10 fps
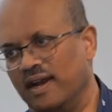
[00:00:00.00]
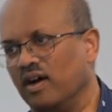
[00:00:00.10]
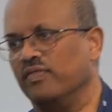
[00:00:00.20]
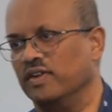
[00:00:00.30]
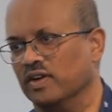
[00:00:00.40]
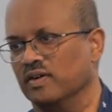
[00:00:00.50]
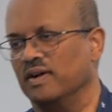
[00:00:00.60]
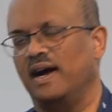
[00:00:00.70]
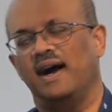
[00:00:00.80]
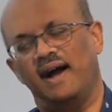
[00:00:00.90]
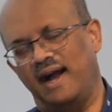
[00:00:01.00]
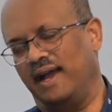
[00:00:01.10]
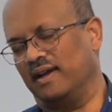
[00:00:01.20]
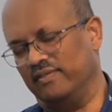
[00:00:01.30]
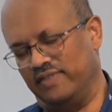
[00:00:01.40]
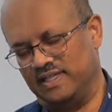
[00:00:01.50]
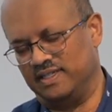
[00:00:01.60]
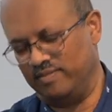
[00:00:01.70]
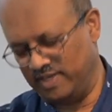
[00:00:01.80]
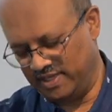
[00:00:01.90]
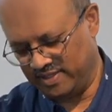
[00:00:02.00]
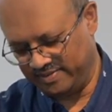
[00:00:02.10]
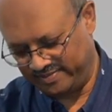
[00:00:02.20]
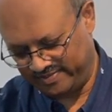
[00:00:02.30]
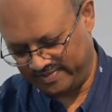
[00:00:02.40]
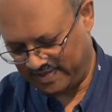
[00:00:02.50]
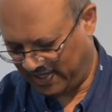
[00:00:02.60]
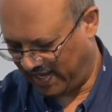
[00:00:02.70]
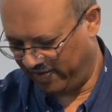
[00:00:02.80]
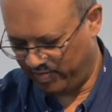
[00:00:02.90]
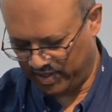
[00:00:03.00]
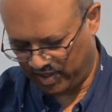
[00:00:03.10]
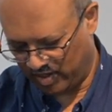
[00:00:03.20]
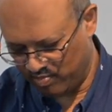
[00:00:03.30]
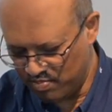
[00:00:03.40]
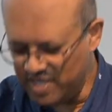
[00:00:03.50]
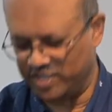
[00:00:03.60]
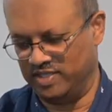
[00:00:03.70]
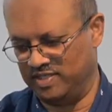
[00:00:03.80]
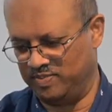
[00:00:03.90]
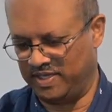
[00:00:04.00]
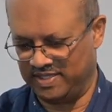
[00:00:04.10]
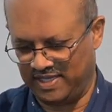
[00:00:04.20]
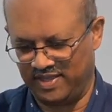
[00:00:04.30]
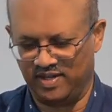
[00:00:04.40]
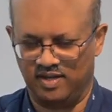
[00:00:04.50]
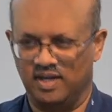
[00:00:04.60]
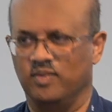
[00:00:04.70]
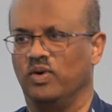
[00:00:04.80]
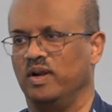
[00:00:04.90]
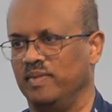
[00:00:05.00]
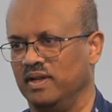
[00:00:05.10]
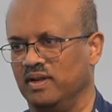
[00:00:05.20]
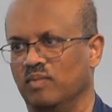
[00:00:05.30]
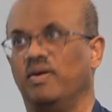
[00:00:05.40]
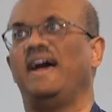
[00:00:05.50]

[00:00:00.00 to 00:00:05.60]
And off you go. I confess I've been there. I have been on missions because I thought God wanted me to go,